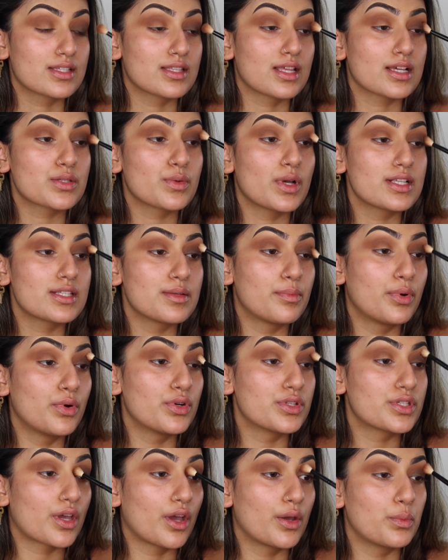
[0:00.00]
So that's why it's
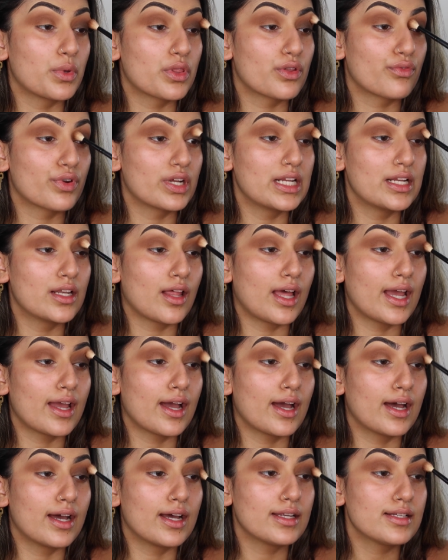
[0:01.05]
important to go in with a really light
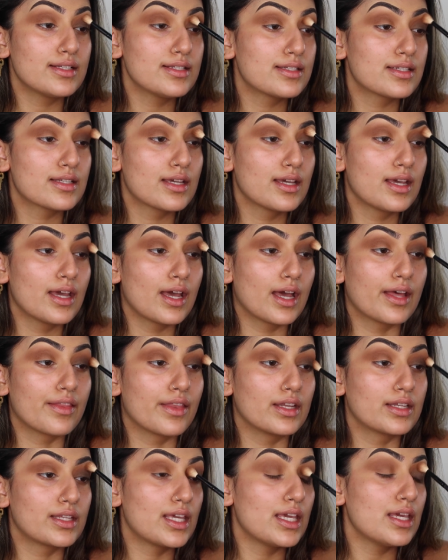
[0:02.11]
hand and
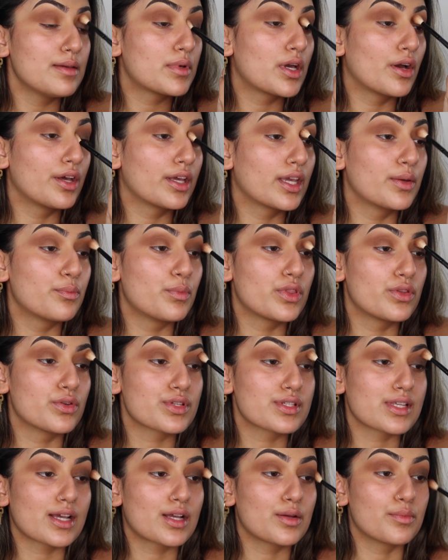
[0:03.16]
then keep going in with your
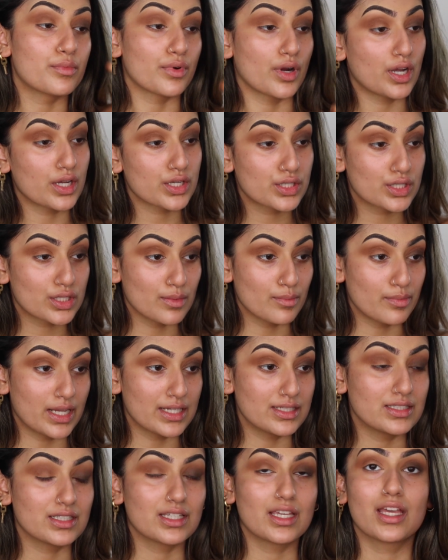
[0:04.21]
second brush,
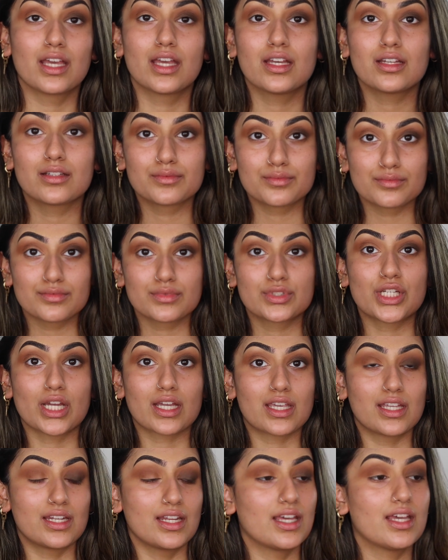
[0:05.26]
blending it,
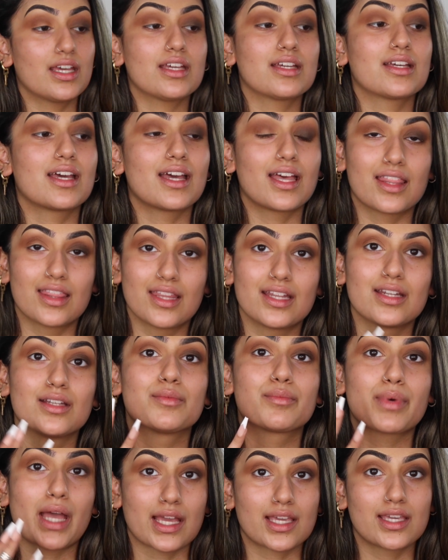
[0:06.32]
checking it, and
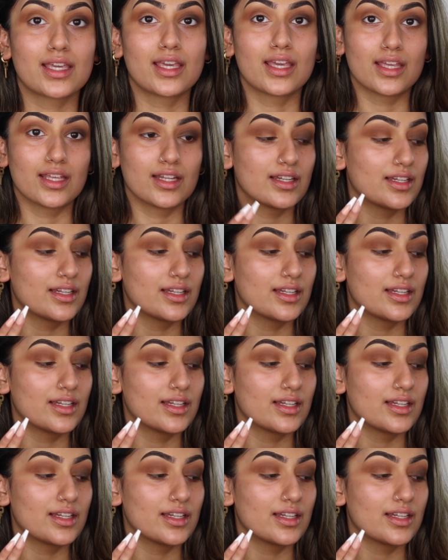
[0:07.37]
then packing it